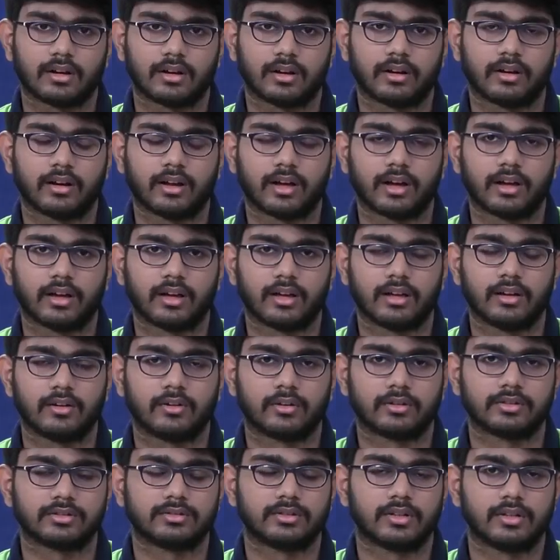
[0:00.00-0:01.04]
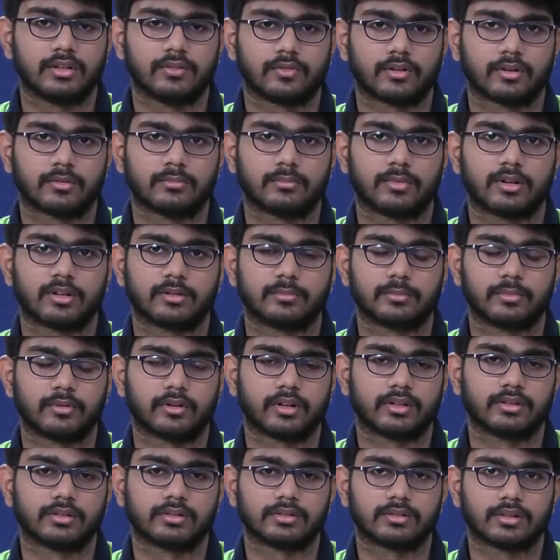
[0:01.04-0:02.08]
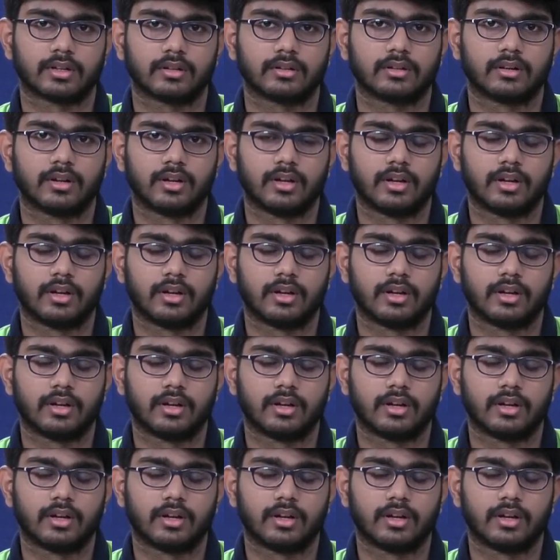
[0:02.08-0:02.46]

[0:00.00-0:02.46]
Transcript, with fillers: and I hail originally from Bharatpur, Rajasthan.